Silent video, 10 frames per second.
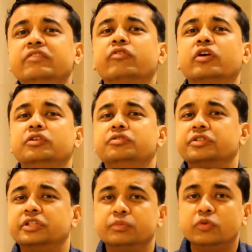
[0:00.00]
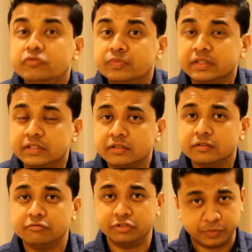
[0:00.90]
involuntary movement,
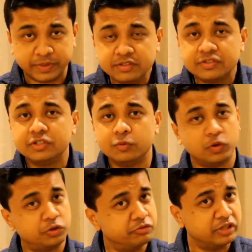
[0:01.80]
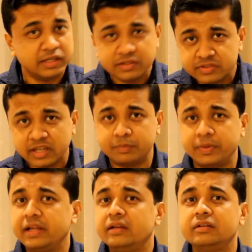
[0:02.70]
which means you want to release that
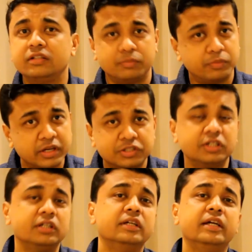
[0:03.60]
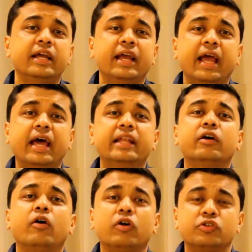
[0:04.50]
pain, that pressure,
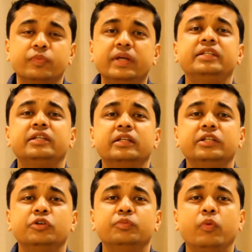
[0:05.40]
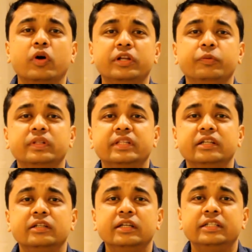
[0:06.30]
and automatically your body will
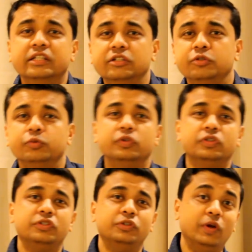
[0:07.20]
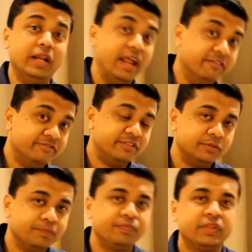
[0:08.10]
then tilt towards your
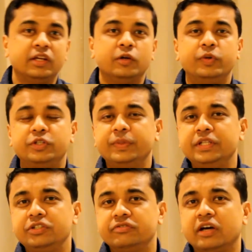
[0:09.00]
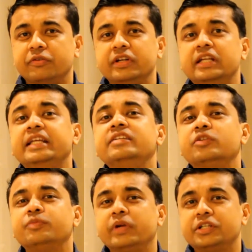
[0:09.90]
left, which means you've now released
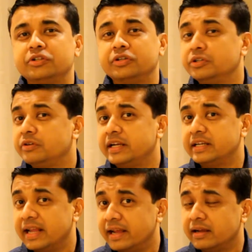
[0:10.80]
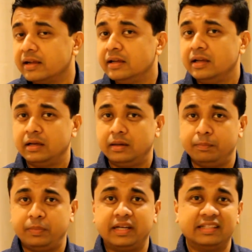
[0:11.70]
the pressure on your right leg,
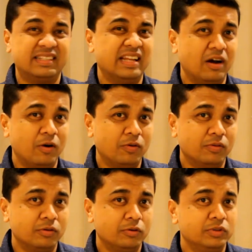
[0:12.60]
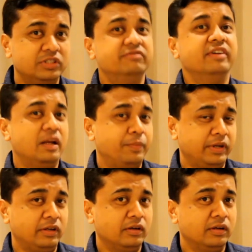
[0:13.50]
but it's now
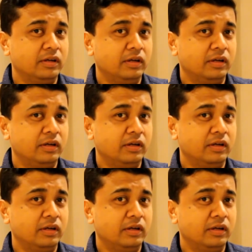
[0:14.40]
developing